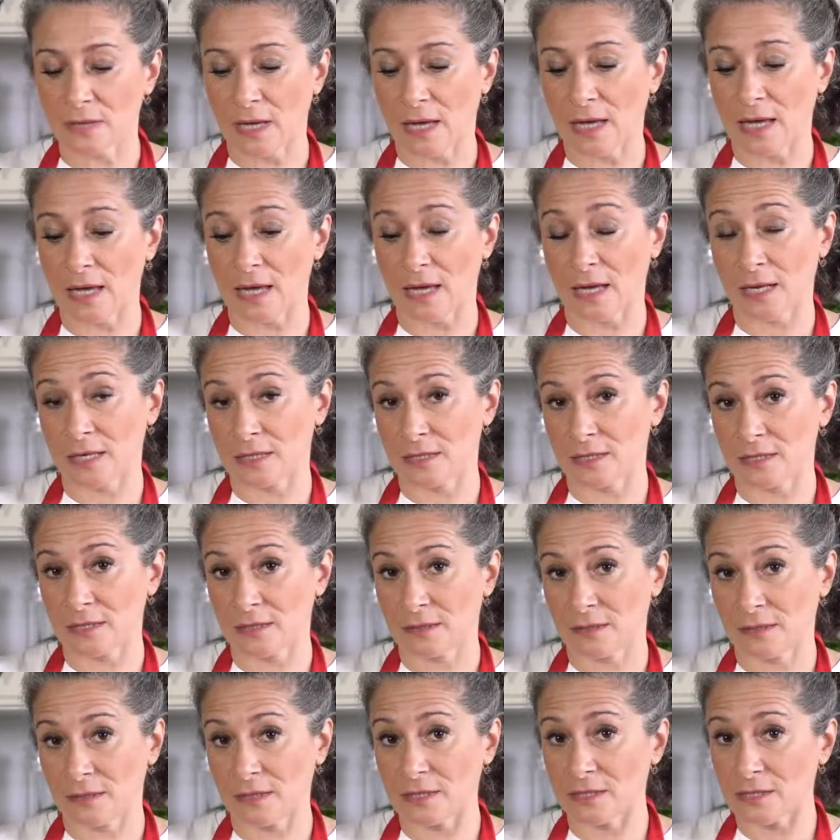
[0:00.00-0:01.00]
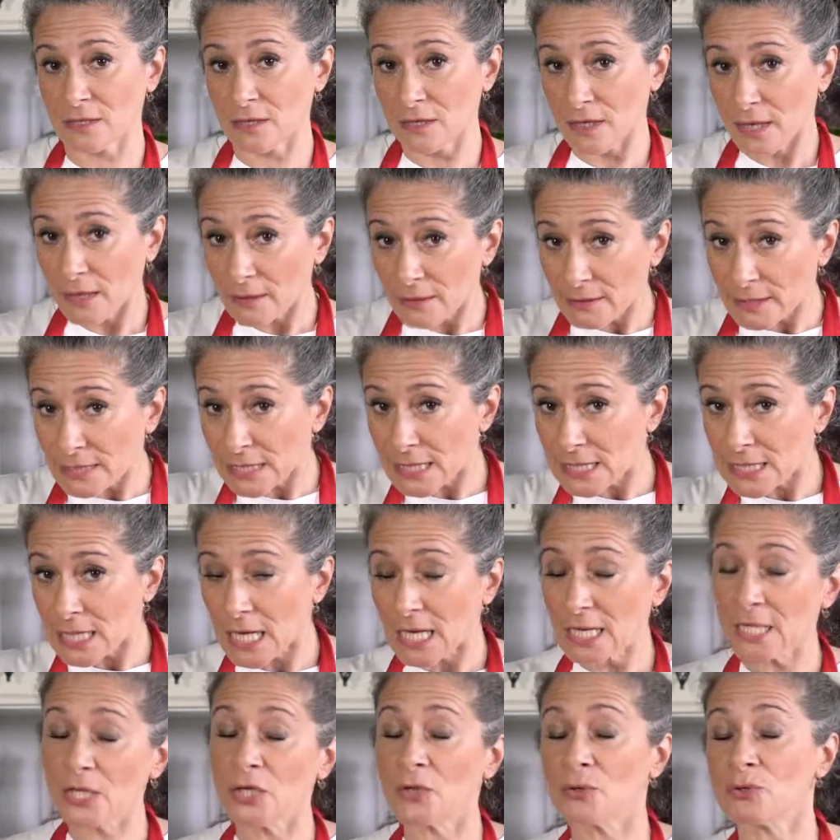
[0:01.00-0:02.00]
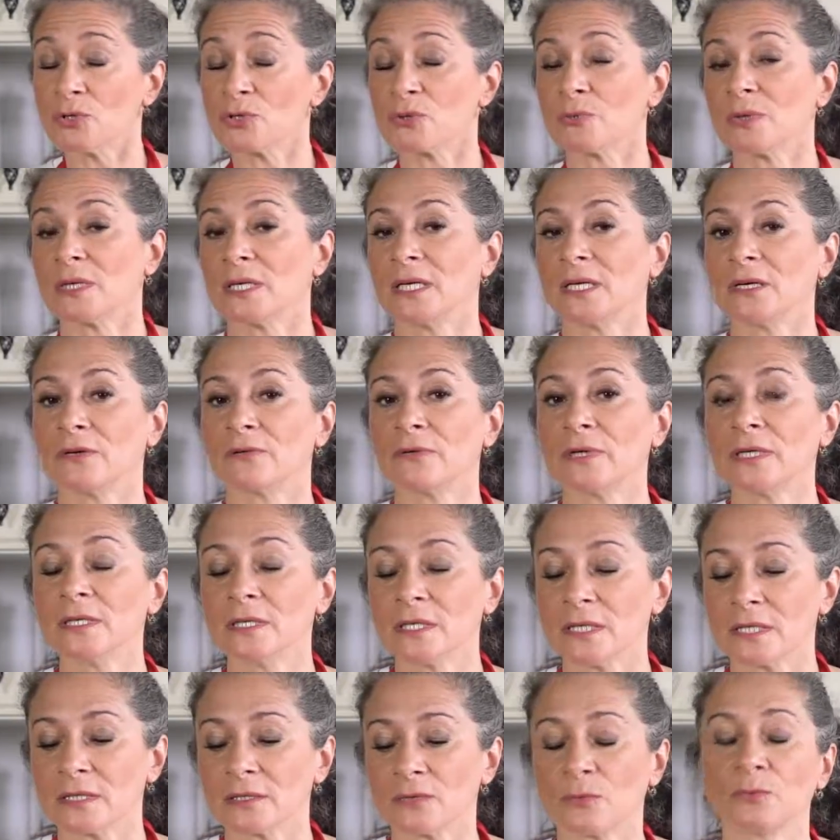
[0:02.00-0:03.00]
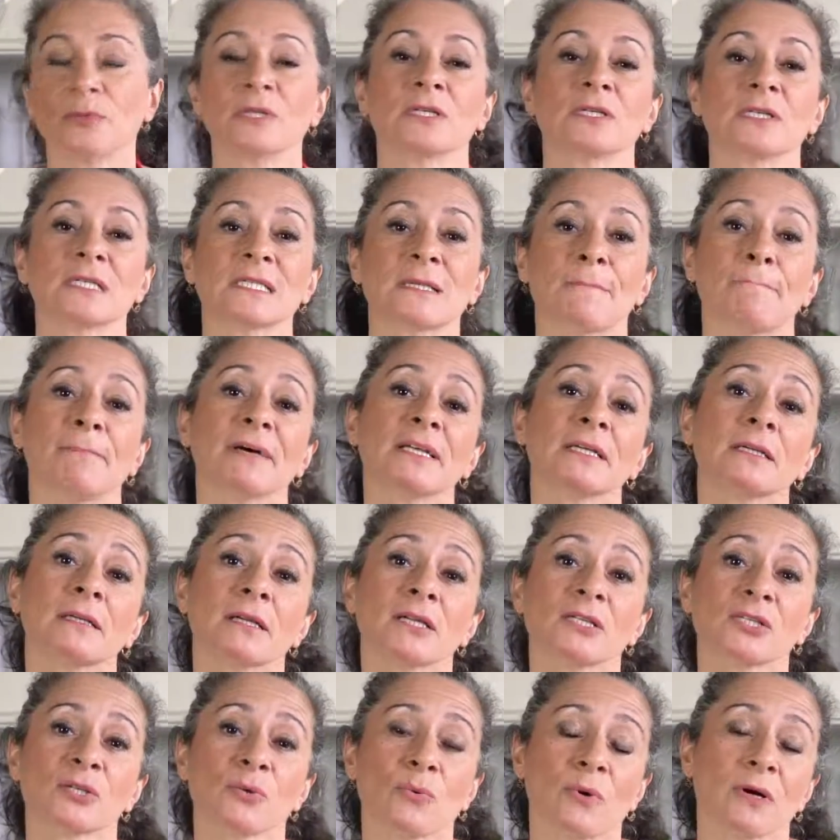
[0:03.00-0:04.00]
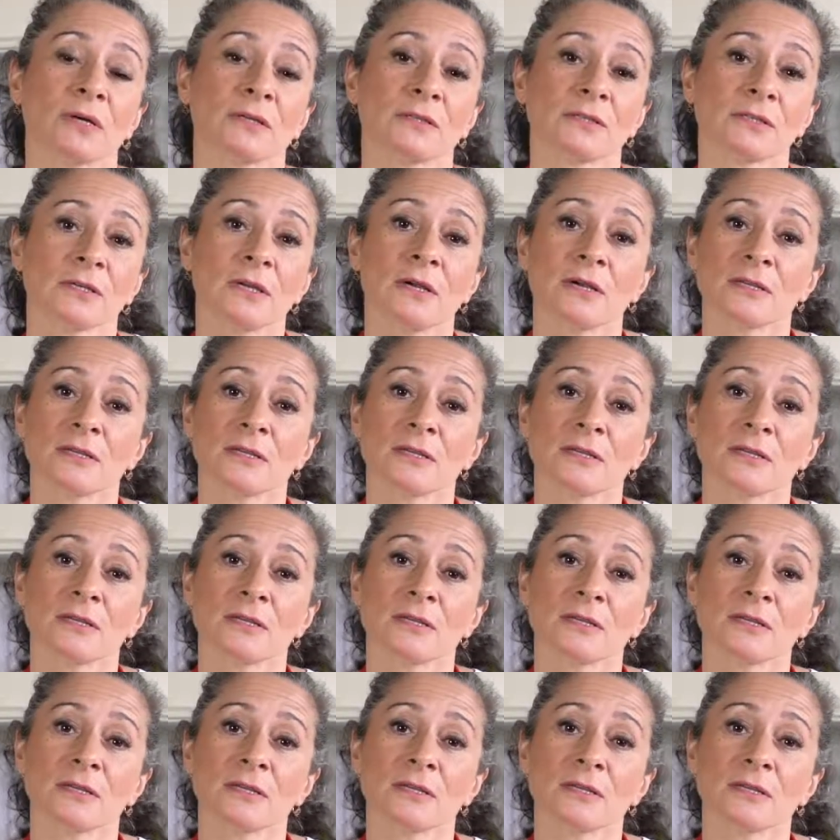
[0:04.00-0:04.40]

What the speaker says: and it's got a little unusual ingredient, which is butternut squash.